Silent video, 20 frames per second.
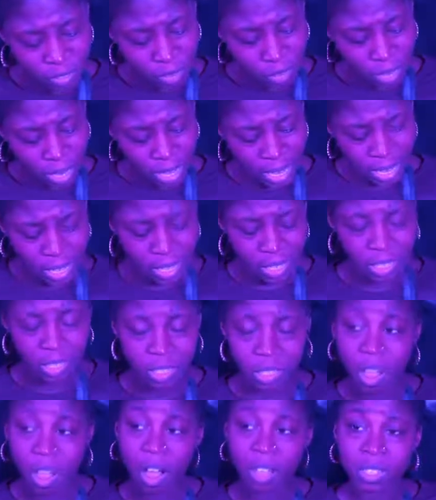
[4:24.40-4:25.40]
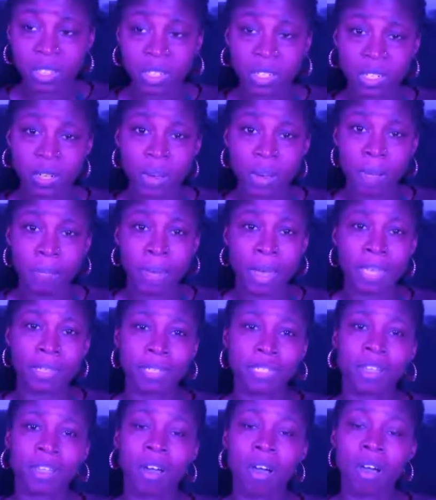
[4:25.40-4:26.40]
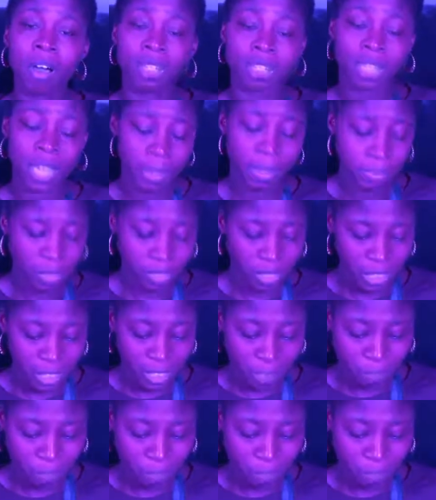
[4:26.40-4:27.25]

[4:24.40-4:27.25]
blankets, lost in grandma's Alzheimer's.